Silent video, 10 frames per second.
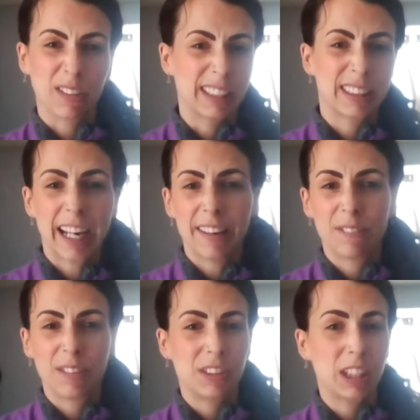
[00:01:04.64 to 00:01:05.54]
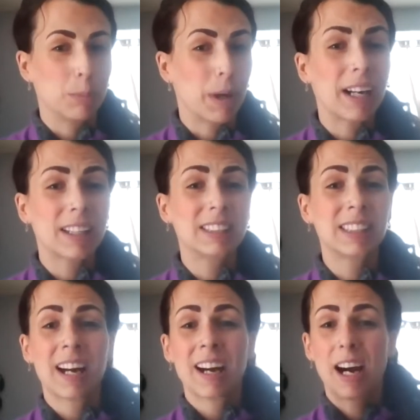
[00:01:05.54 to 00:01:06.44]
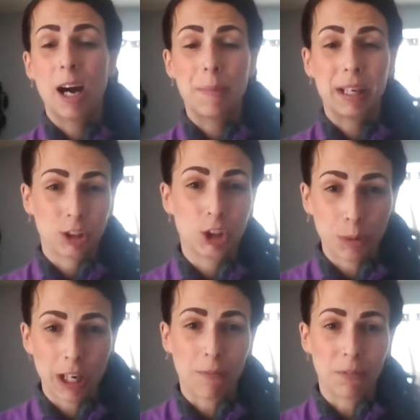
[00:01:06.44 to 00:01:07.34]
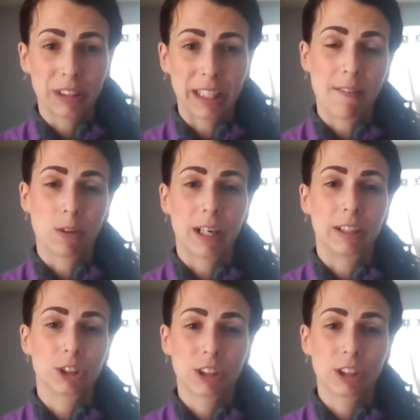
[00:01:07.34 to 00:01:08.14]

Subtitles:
like 10, 15 bucks, and super helpful to have around.